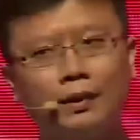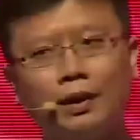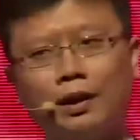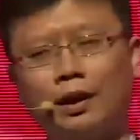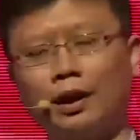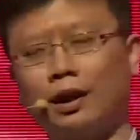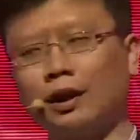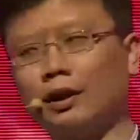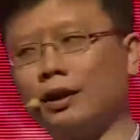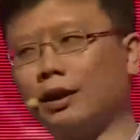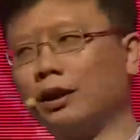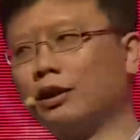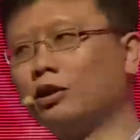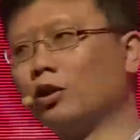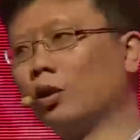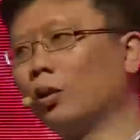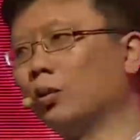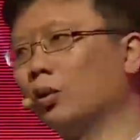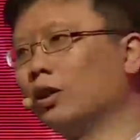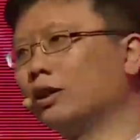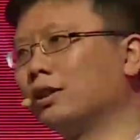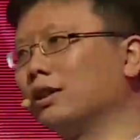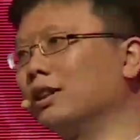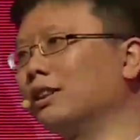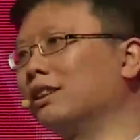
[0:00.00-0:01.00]
And it's
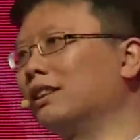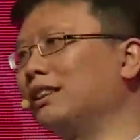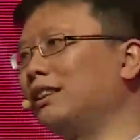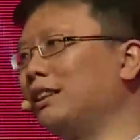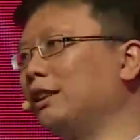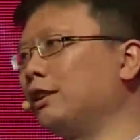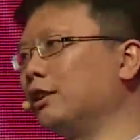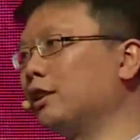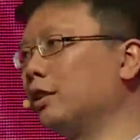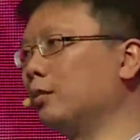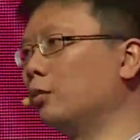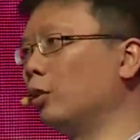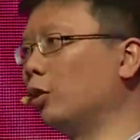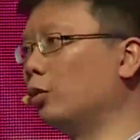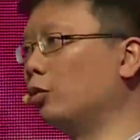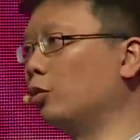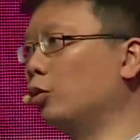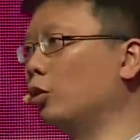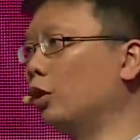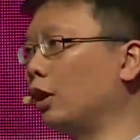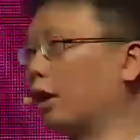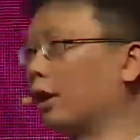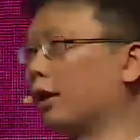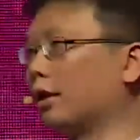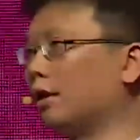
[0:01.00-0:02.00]
always the system of
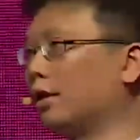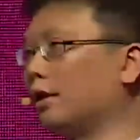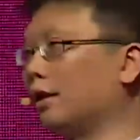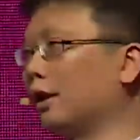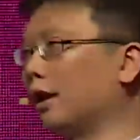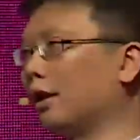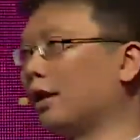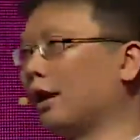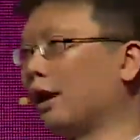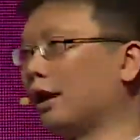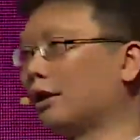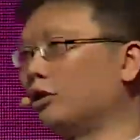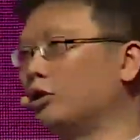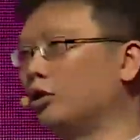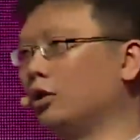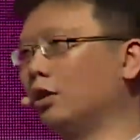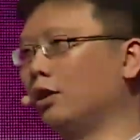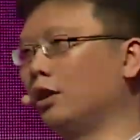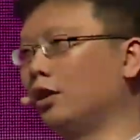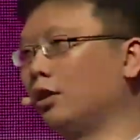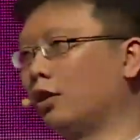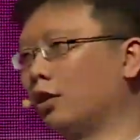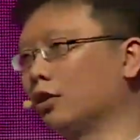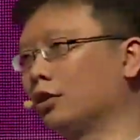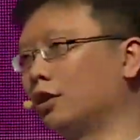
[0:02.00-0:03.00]
work that actually
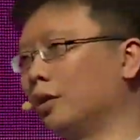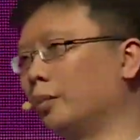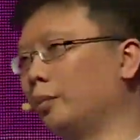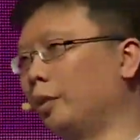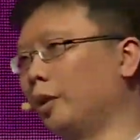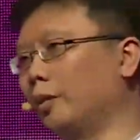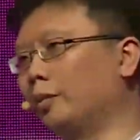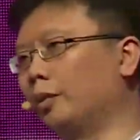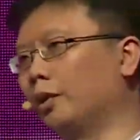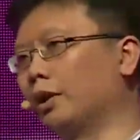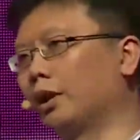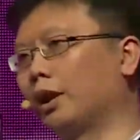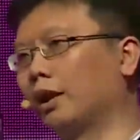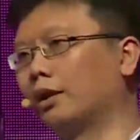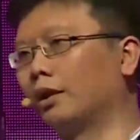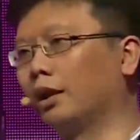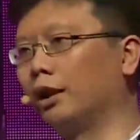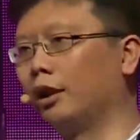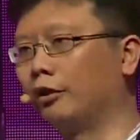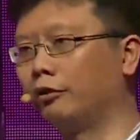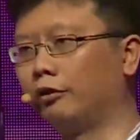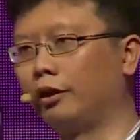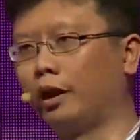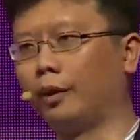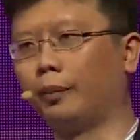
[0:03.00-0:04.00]
causes the people can't
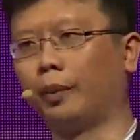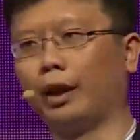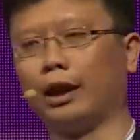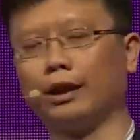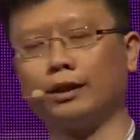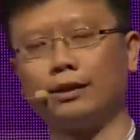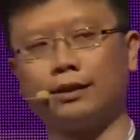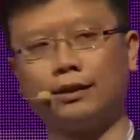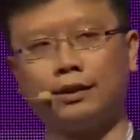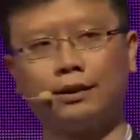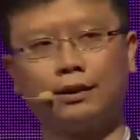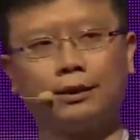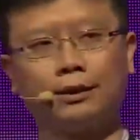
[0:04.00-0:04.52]
give their best.